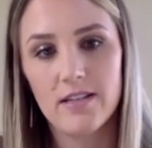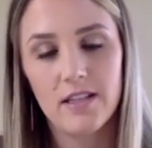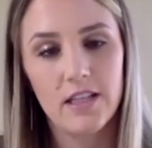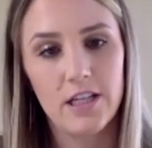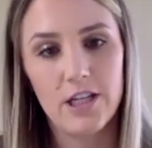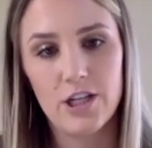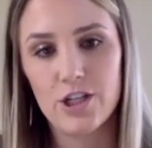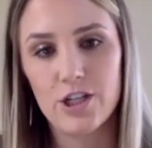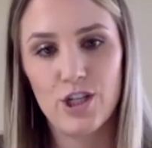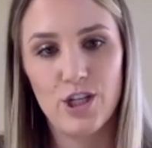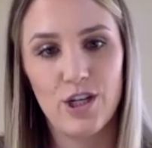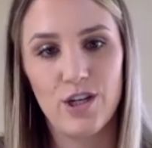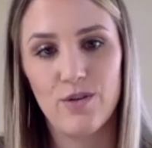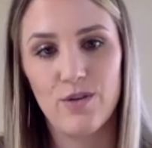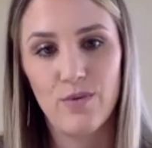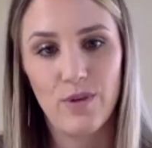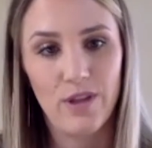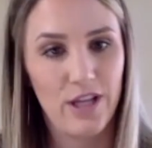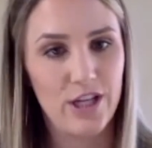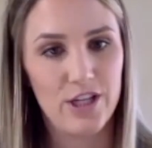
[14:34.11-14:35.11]
clinician
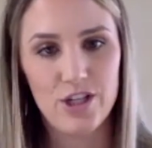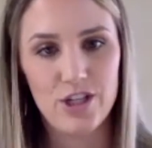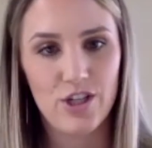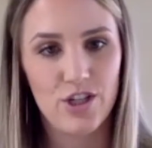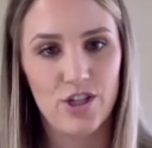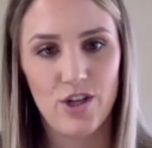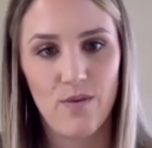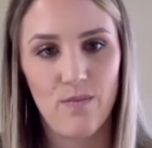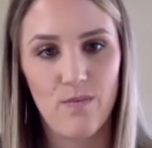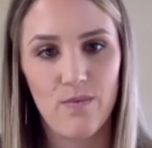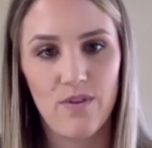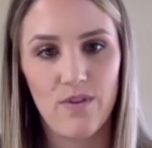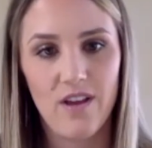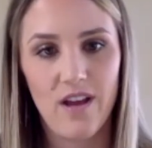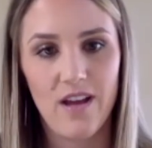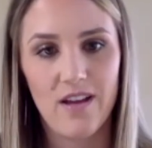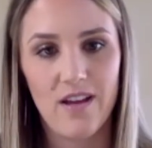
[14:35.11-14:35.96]
relationship, that